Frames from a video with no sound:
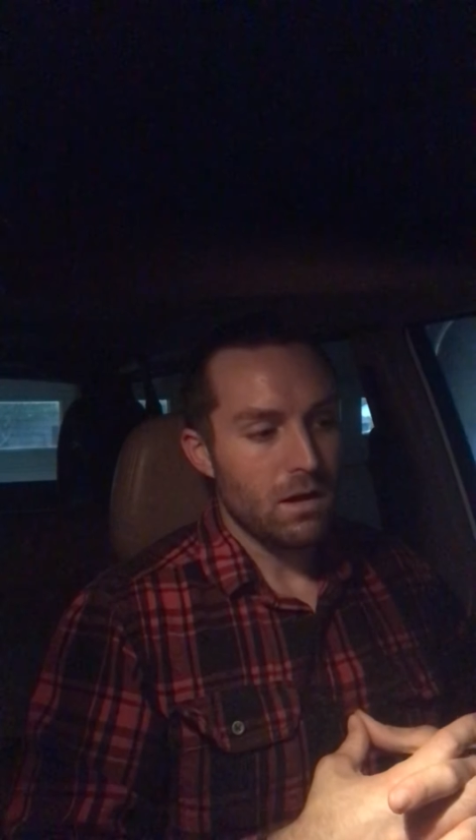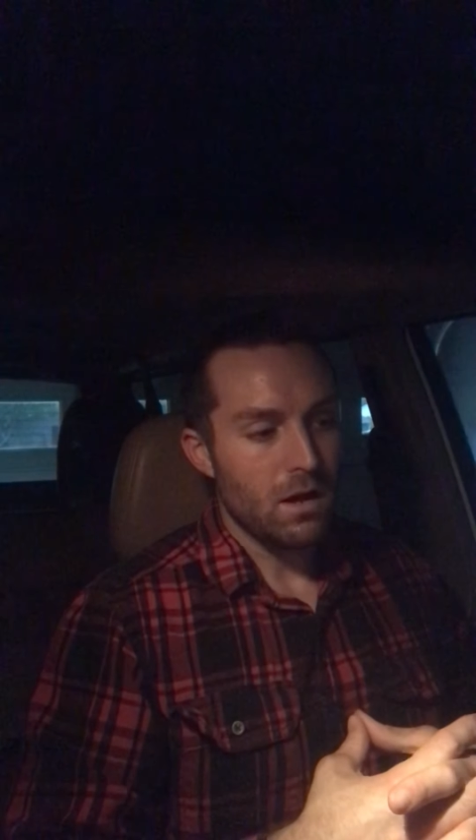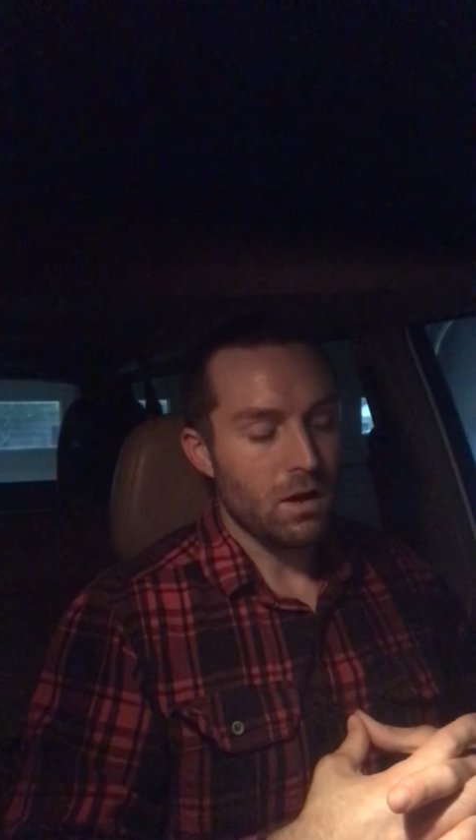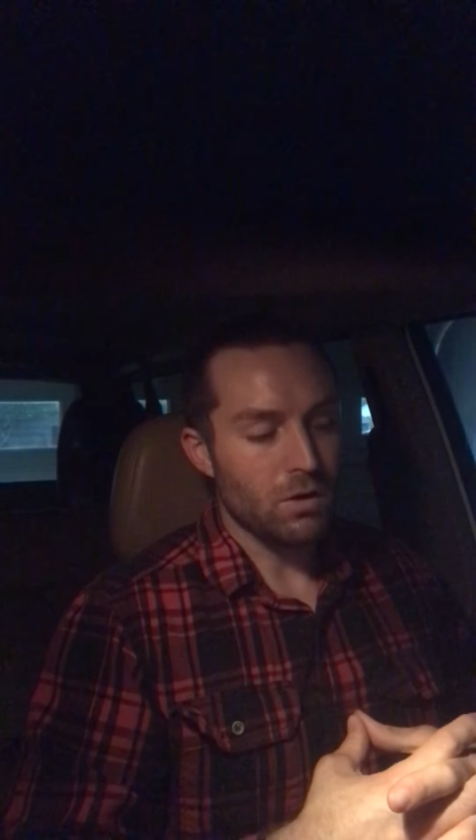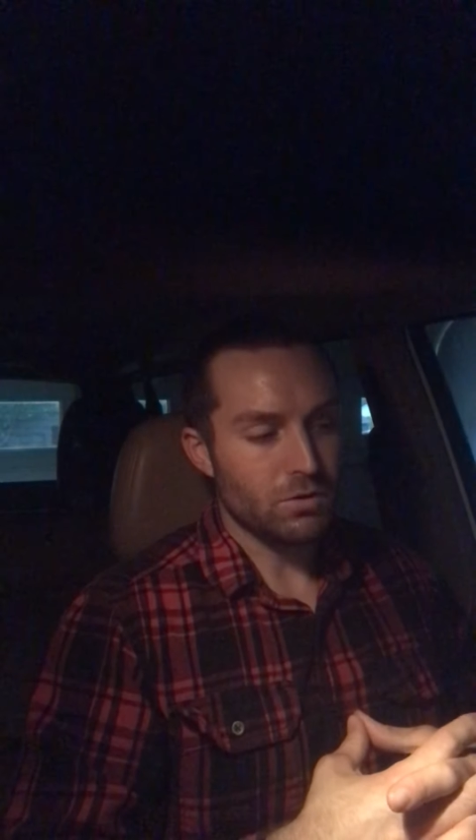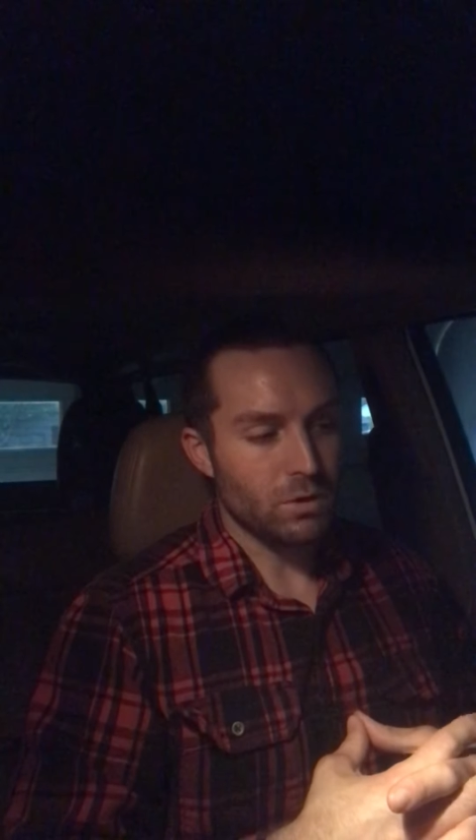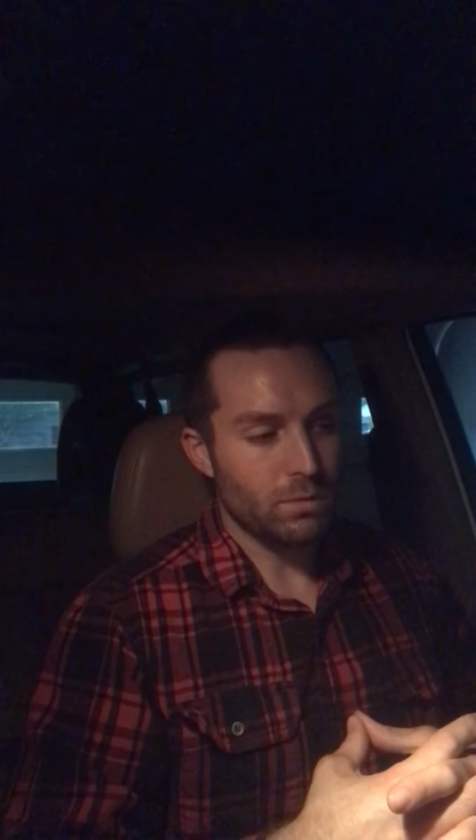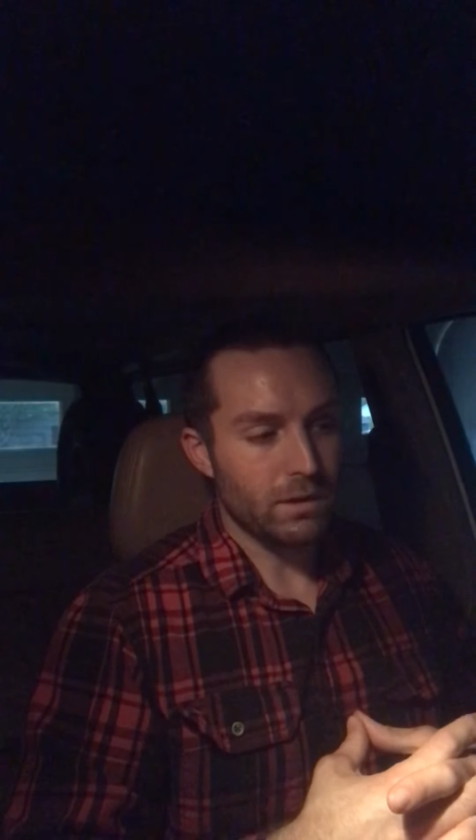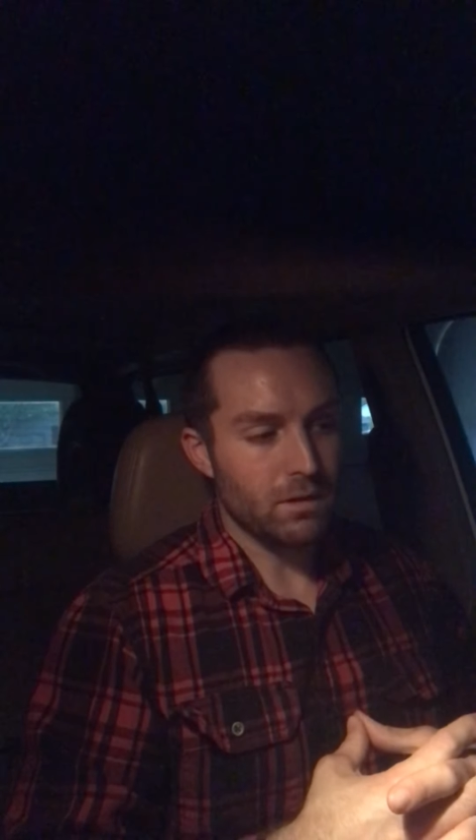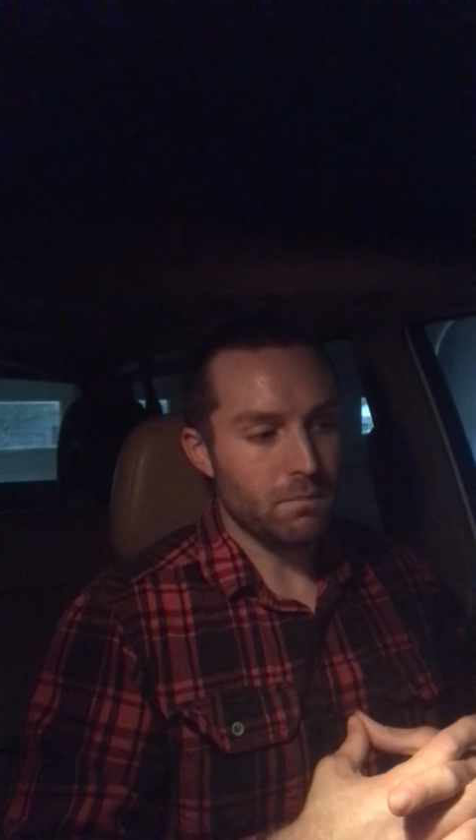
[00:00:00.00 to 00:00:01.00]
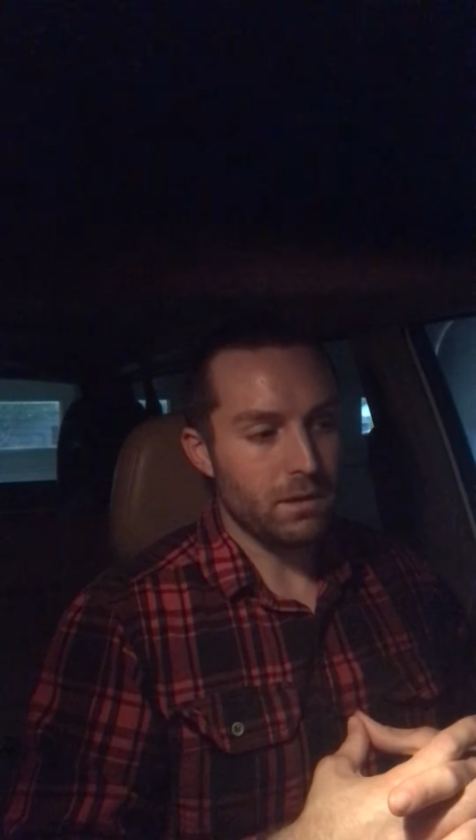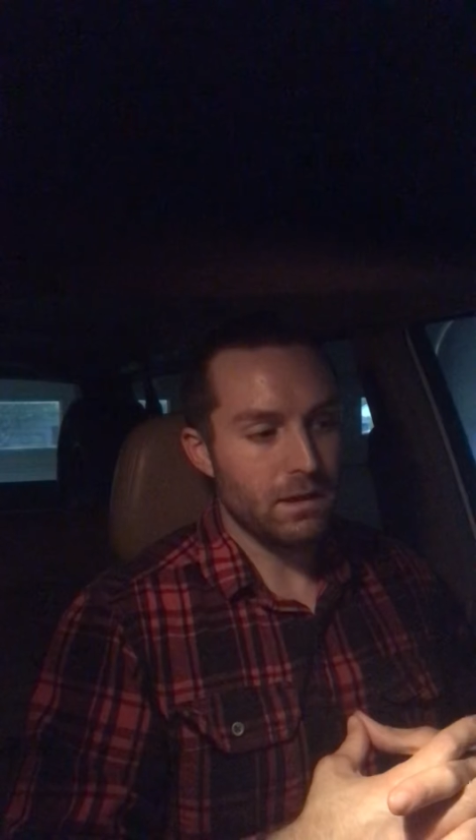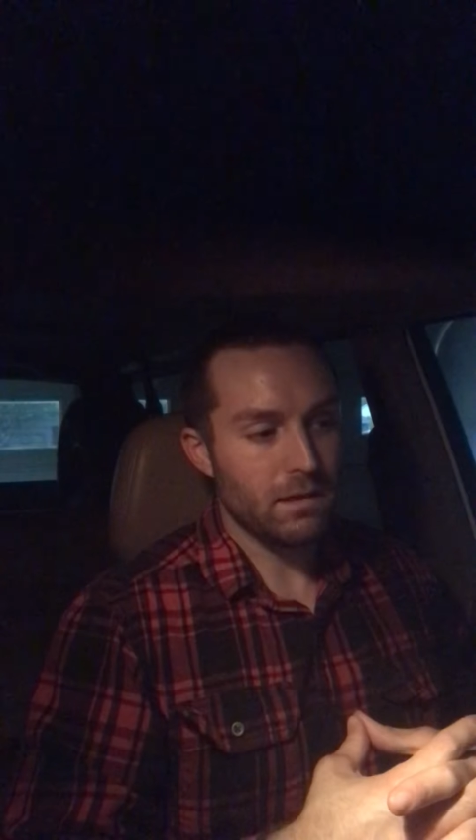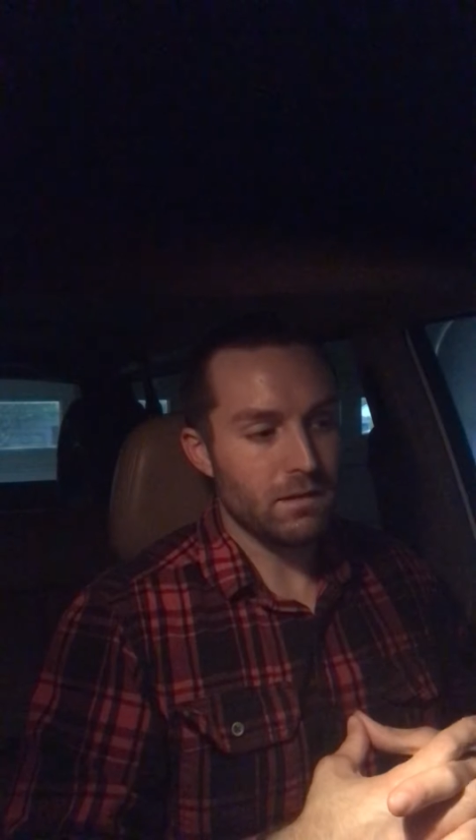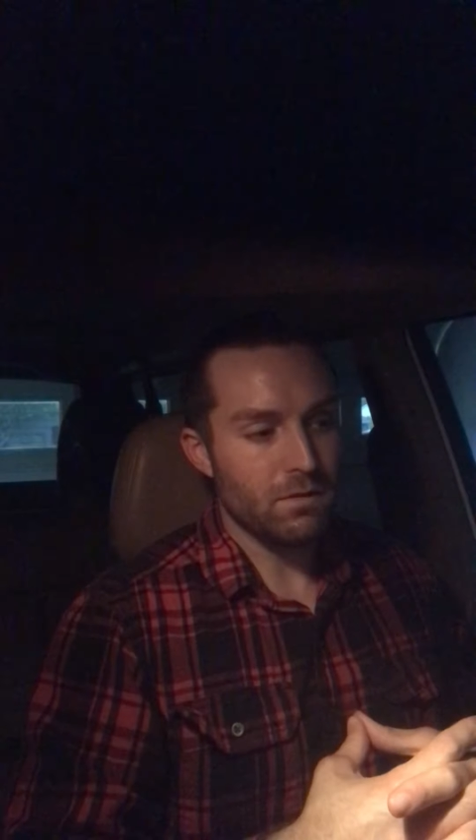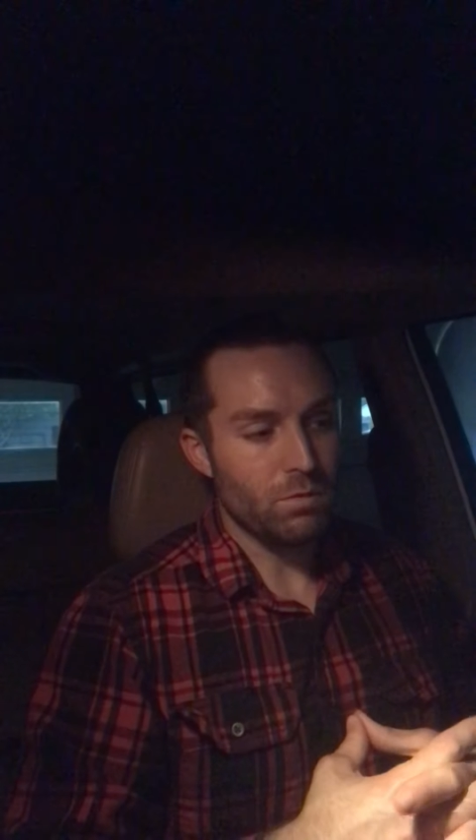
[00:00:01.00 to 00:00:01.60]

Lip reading: I also recommend